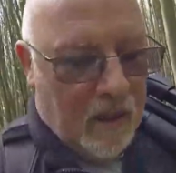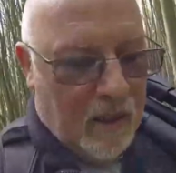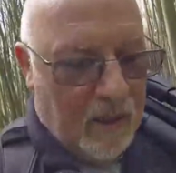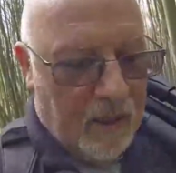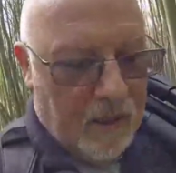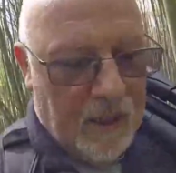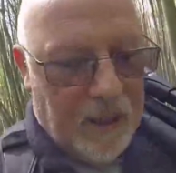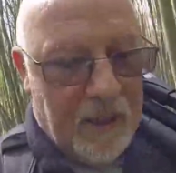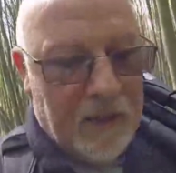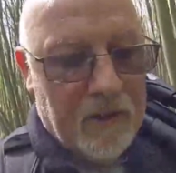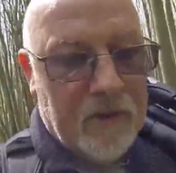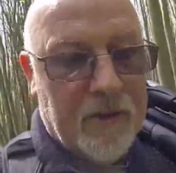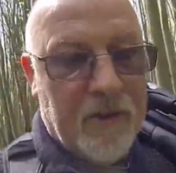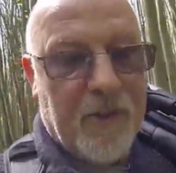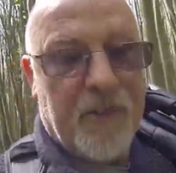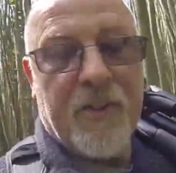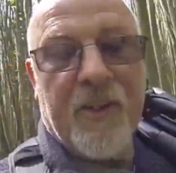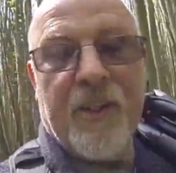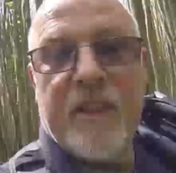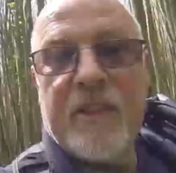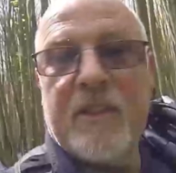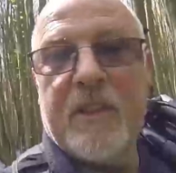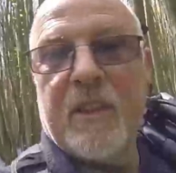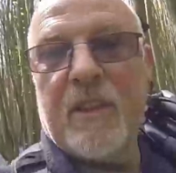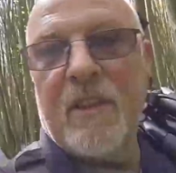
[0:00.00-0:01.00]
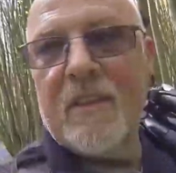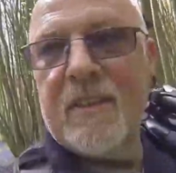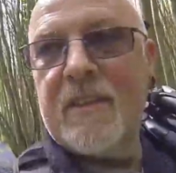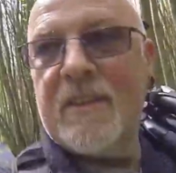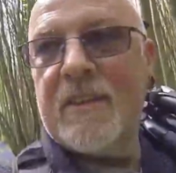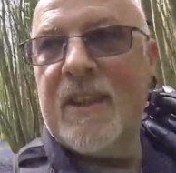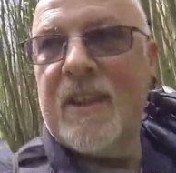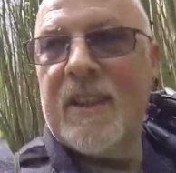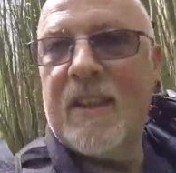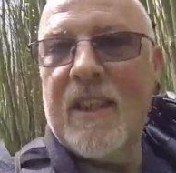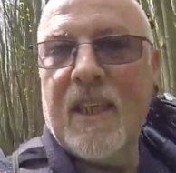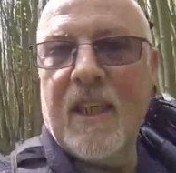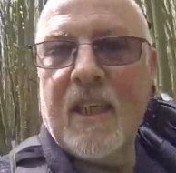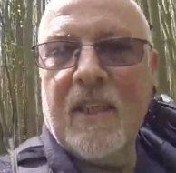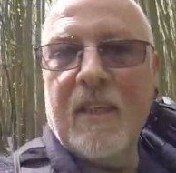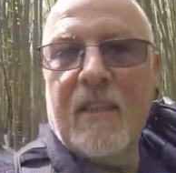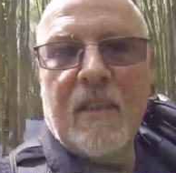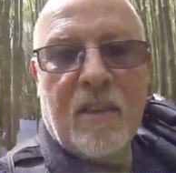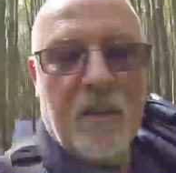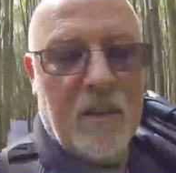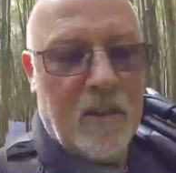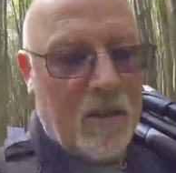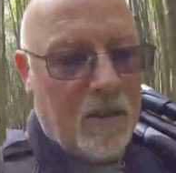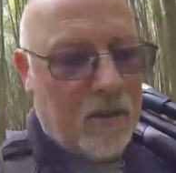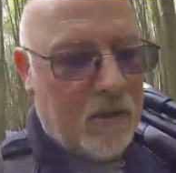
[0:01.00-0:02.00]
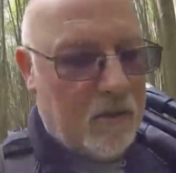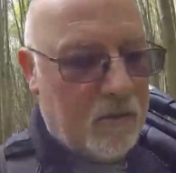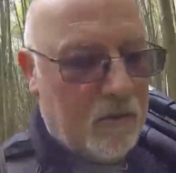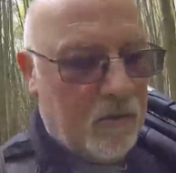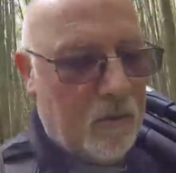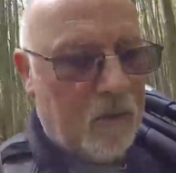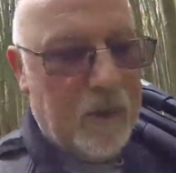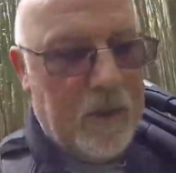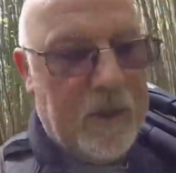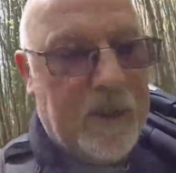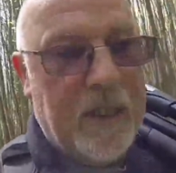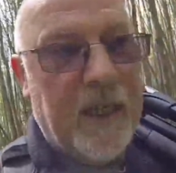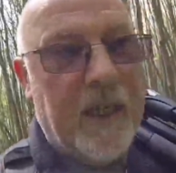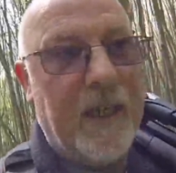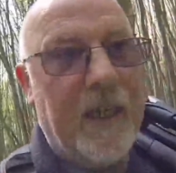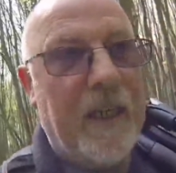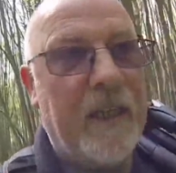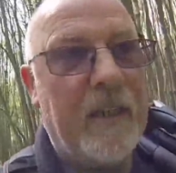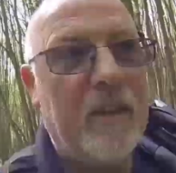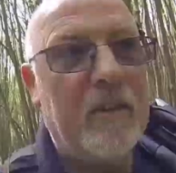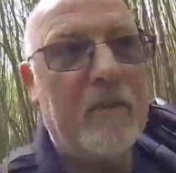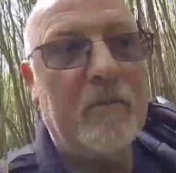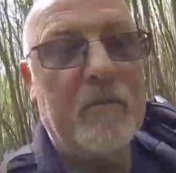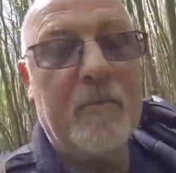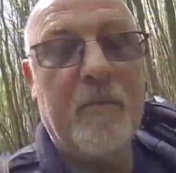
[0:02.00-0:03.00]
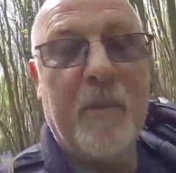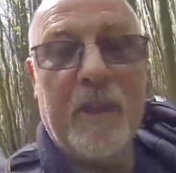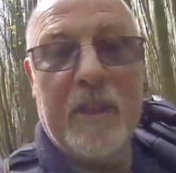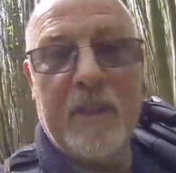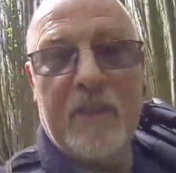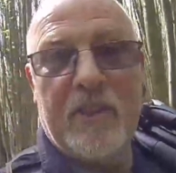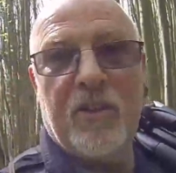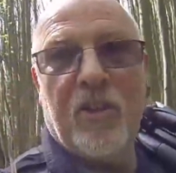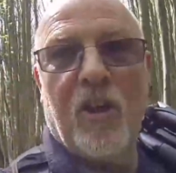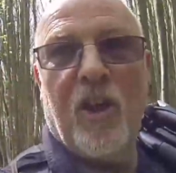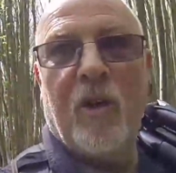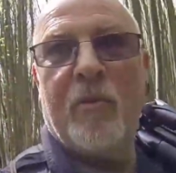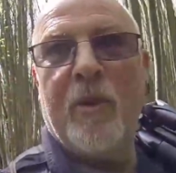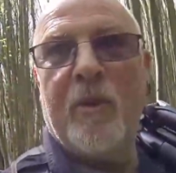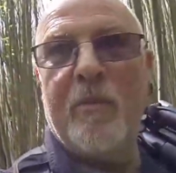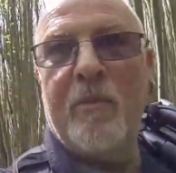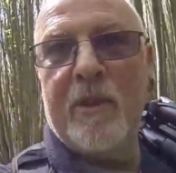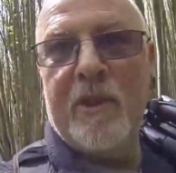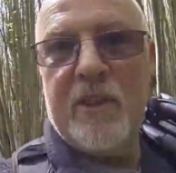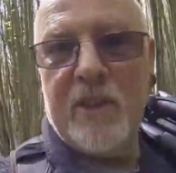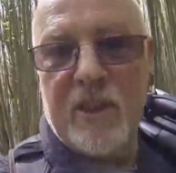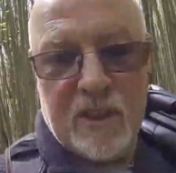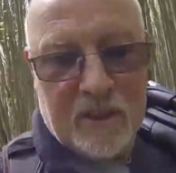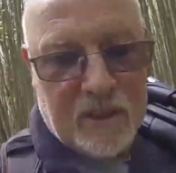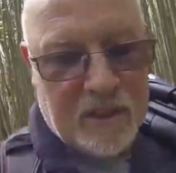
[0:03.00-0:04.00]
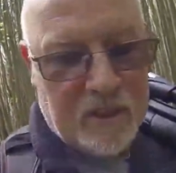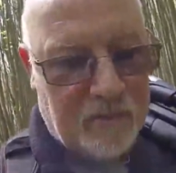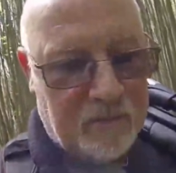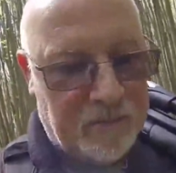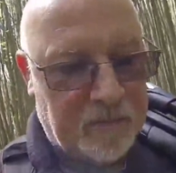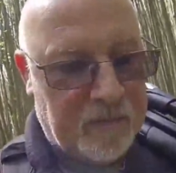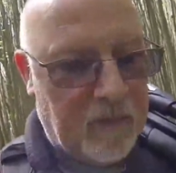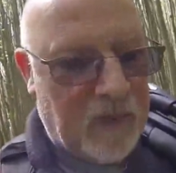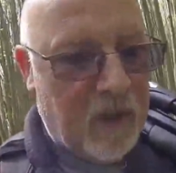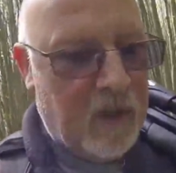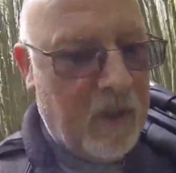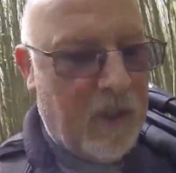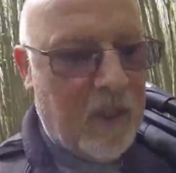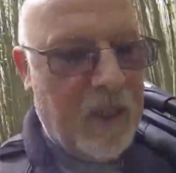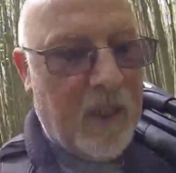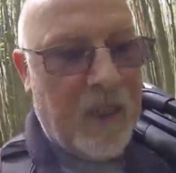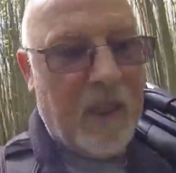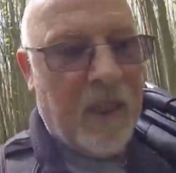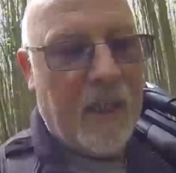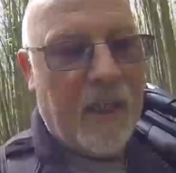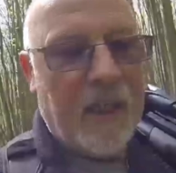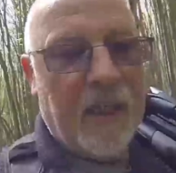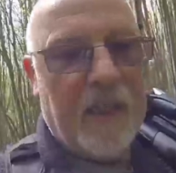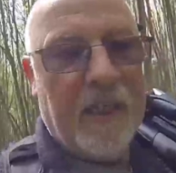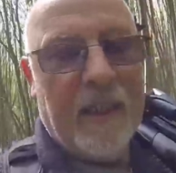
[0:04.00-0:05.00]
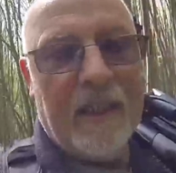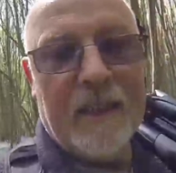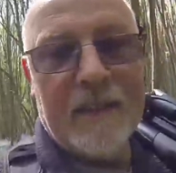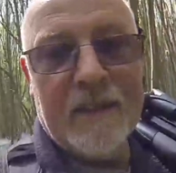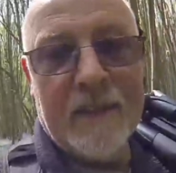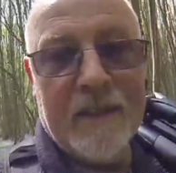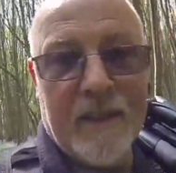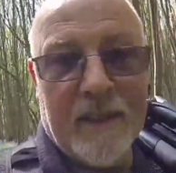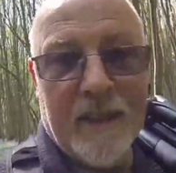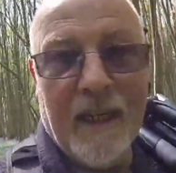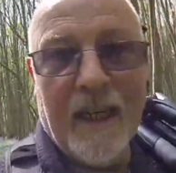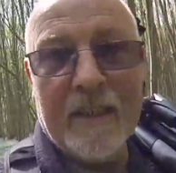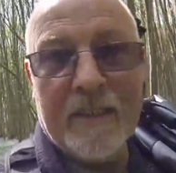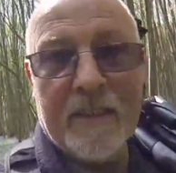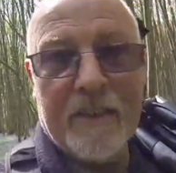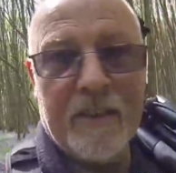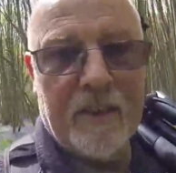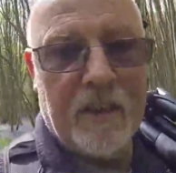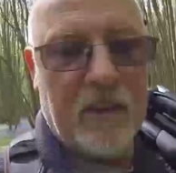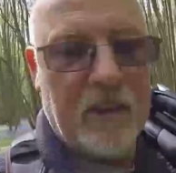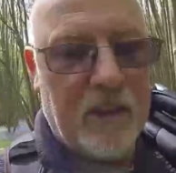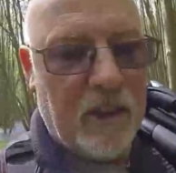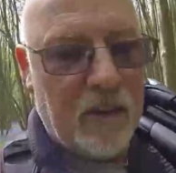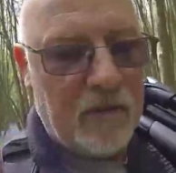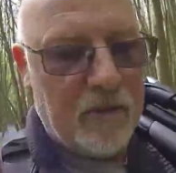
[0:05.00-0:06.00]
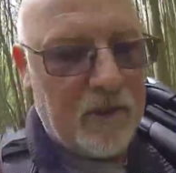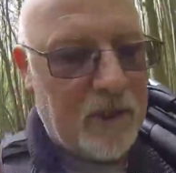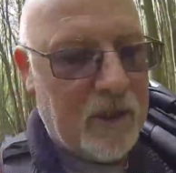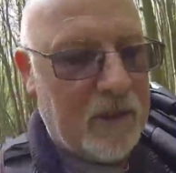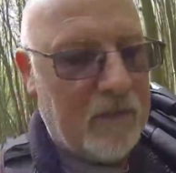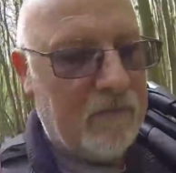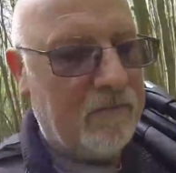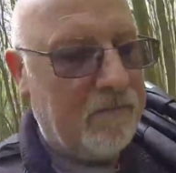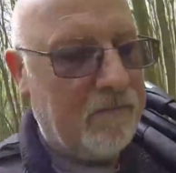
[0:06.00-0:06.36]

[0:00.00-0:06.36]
Another thing to consider with getting pin sharp images is the glass that you're using.